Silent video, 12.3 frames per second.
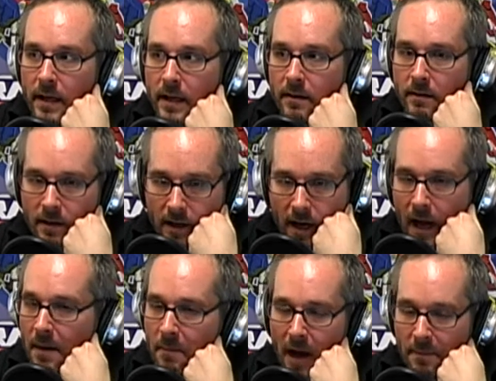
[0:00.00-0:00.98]
and,
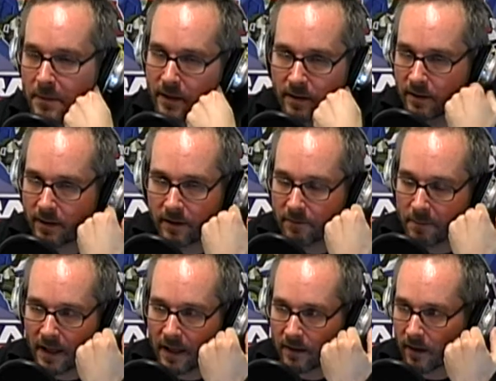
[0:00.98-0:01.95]
I'm guilty
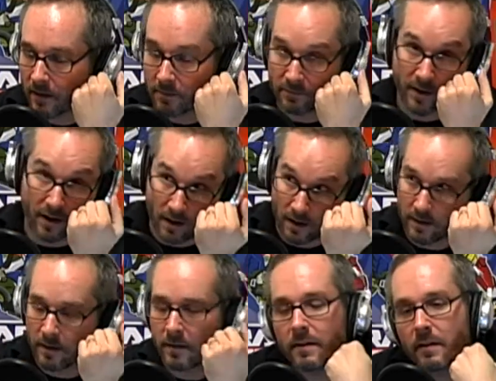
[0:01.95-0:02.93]
of being the done,